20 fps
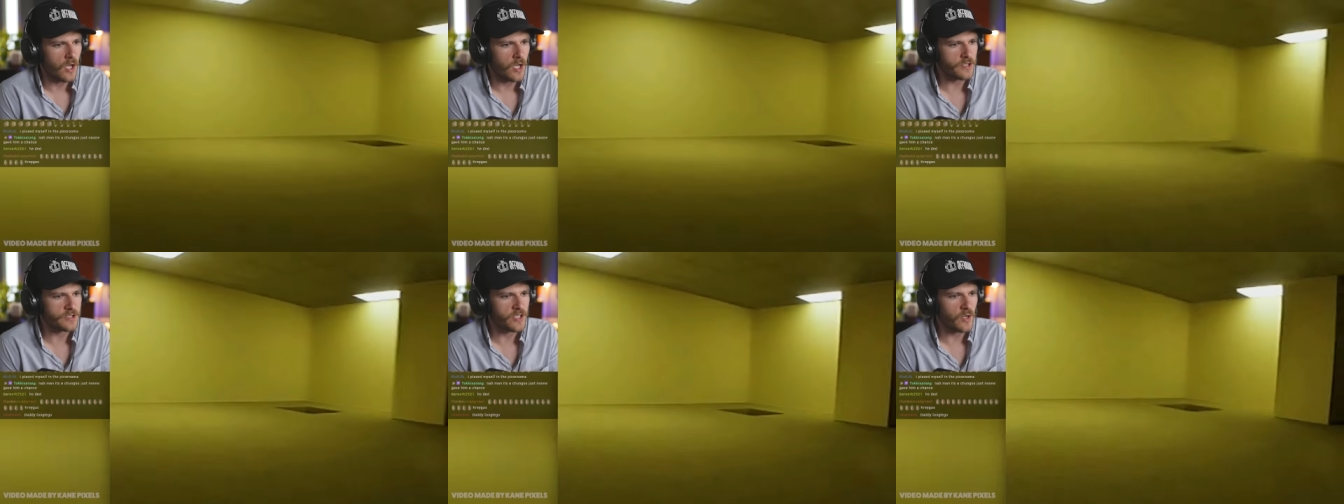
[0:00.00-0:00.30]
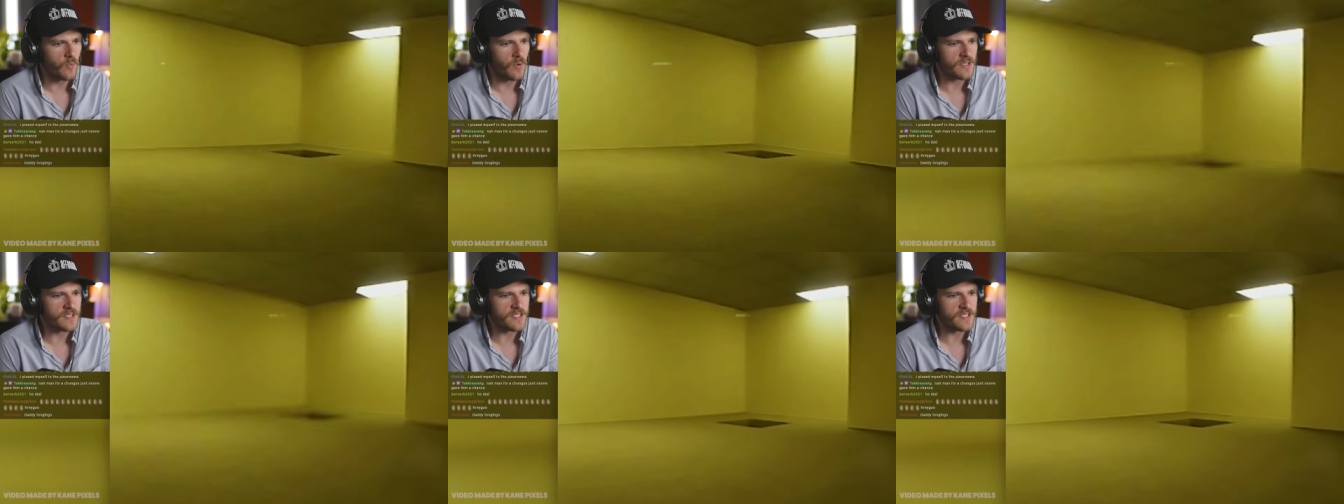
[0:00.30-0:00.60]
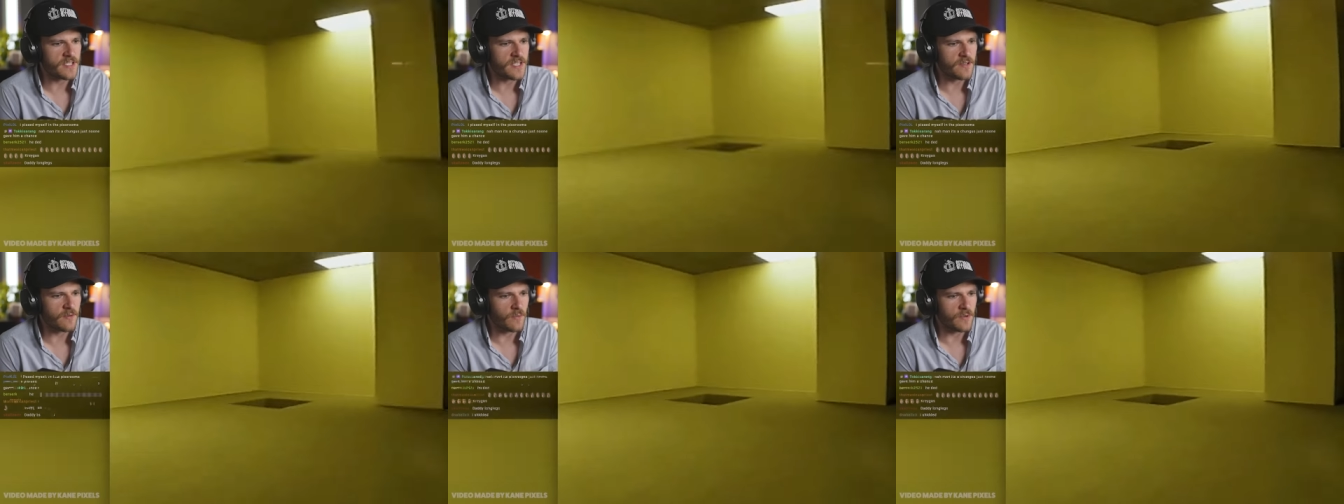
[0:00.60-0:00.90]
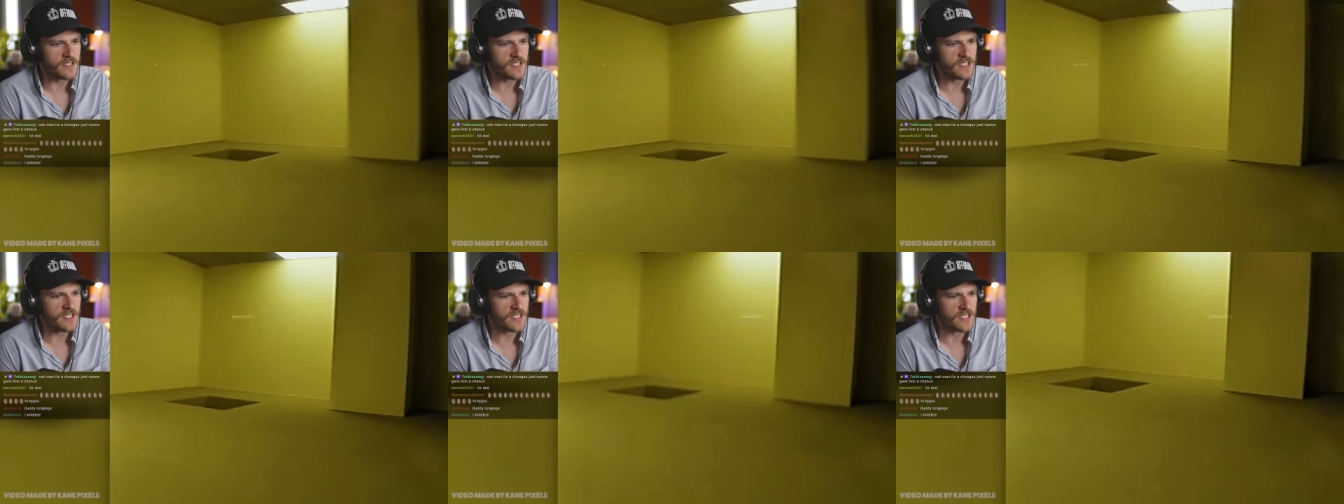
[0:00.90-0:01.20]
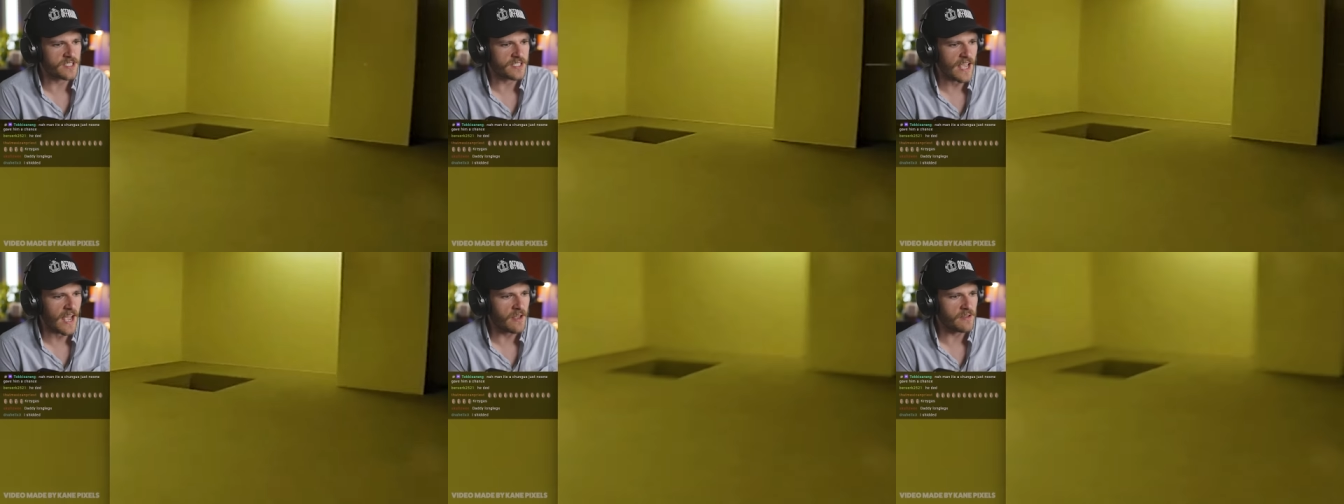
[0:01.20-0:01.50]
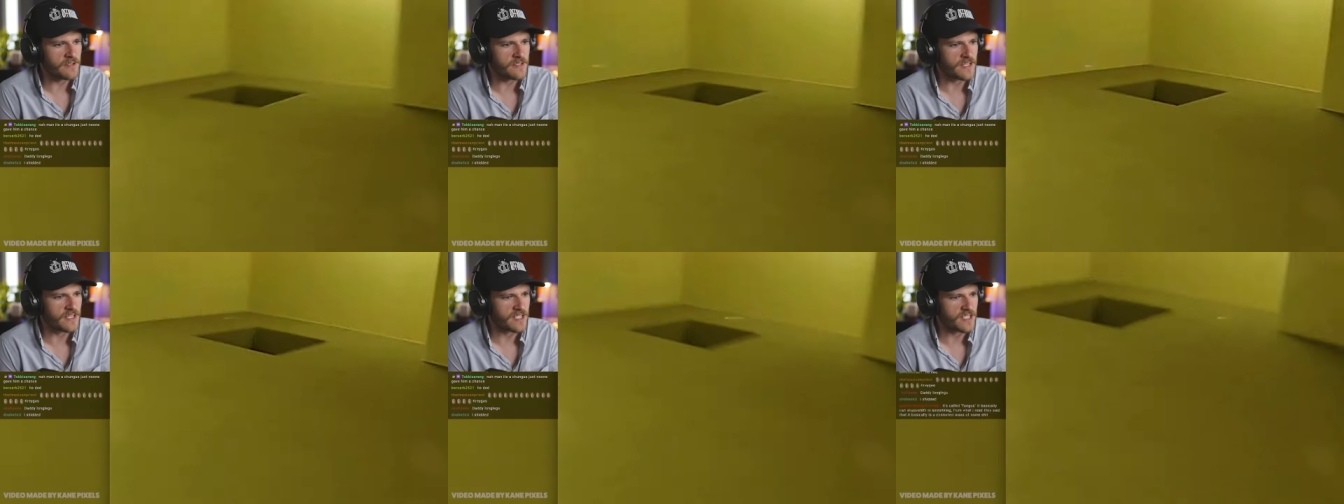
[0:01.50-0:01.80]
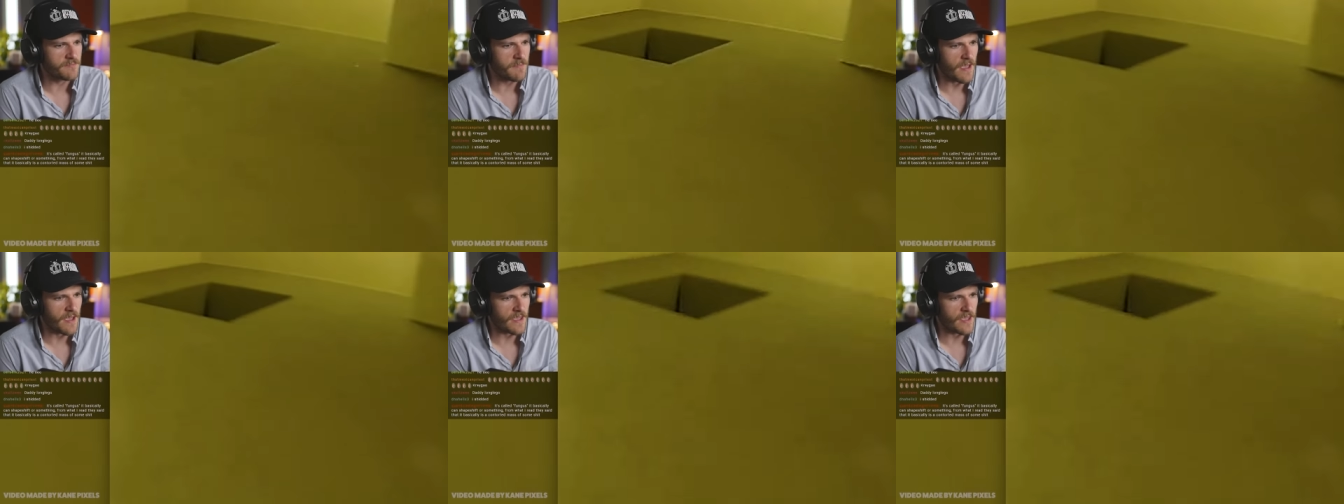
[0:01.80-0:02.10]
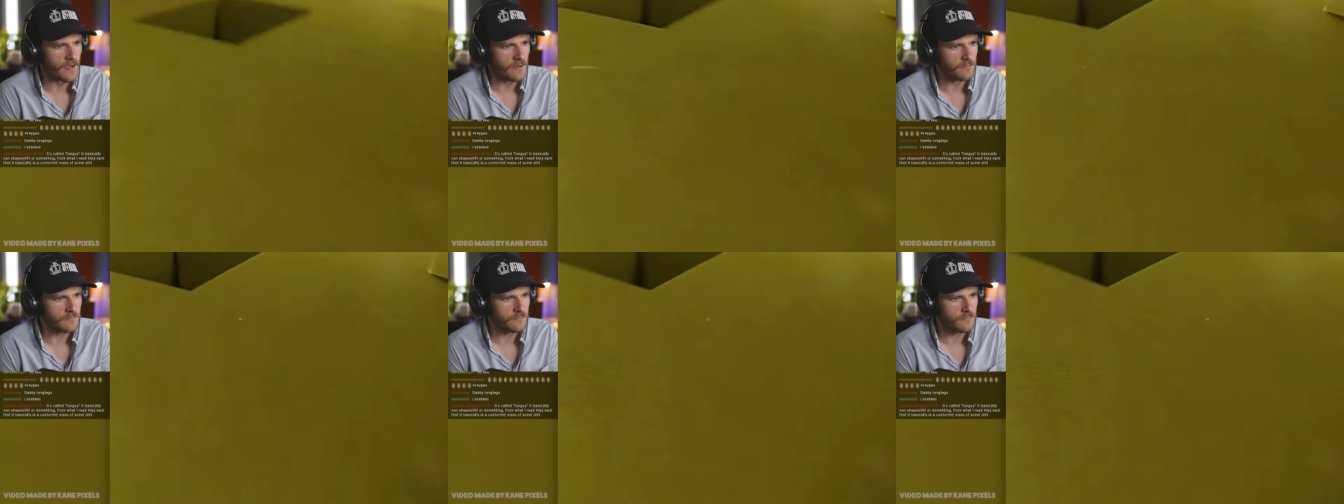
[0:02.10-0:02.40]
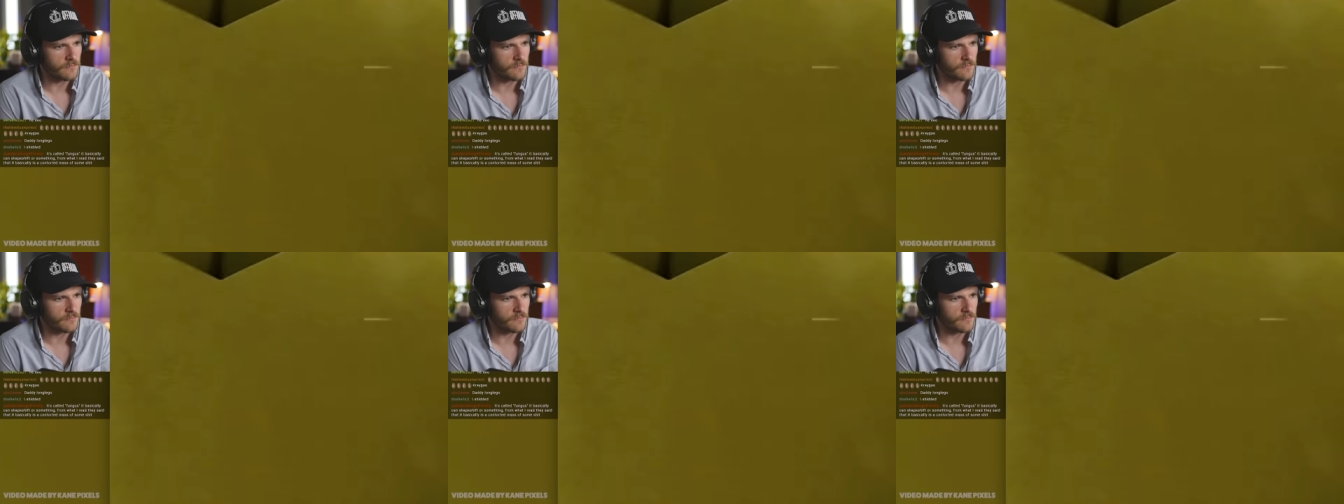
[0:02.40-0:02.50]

Also, what's the what's the sounds that it's making?